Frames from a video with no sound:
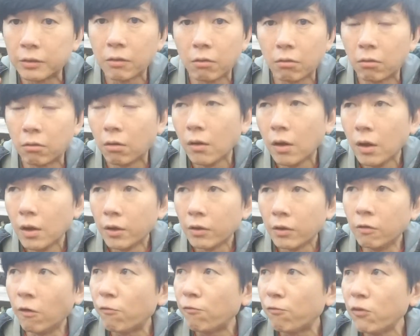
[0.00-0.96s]
No,
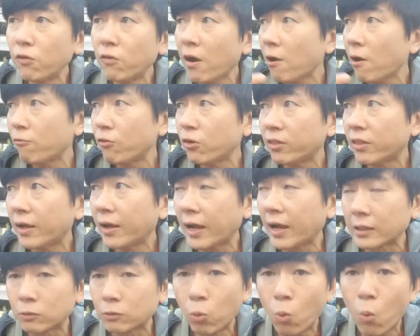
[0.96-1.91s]
you'll feel
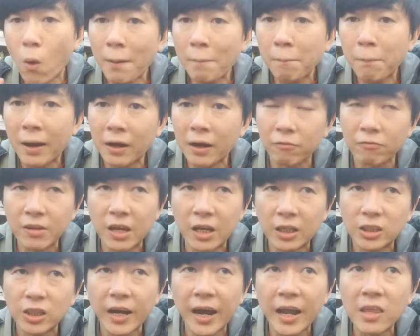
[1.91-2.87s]
everything as one part of
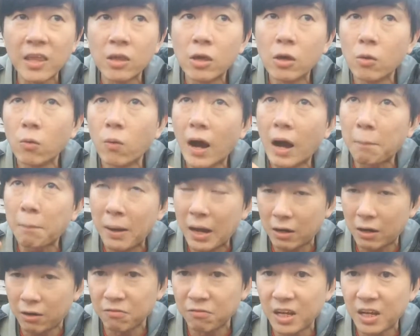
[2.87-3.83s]
nature, and you are
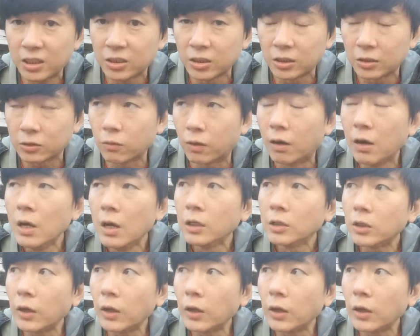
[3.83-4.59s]
part of nature as well.